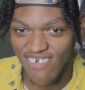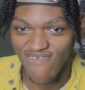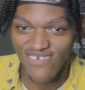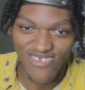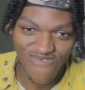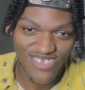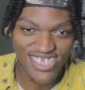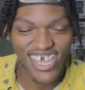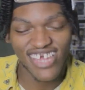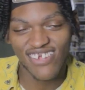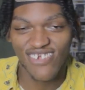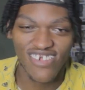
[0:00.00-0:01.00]
which was
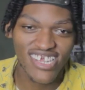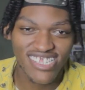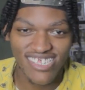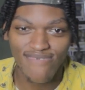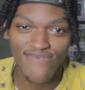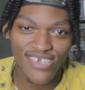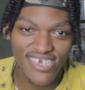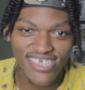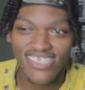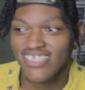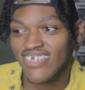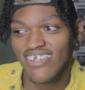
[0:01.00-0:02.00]
kind of crazy because
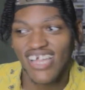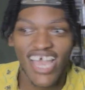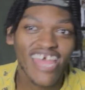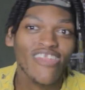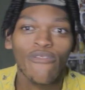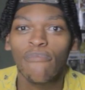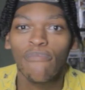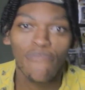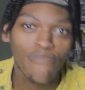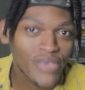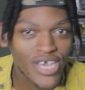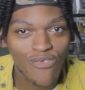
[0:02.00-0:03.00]
there hadn't
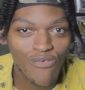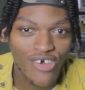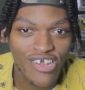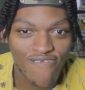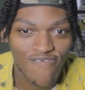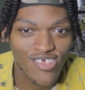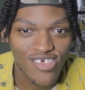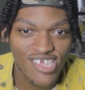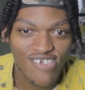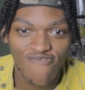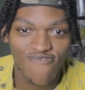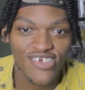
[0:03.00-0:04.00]
been one for the
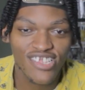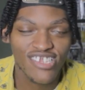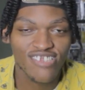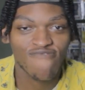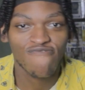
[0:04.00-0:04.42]
Leaf Village.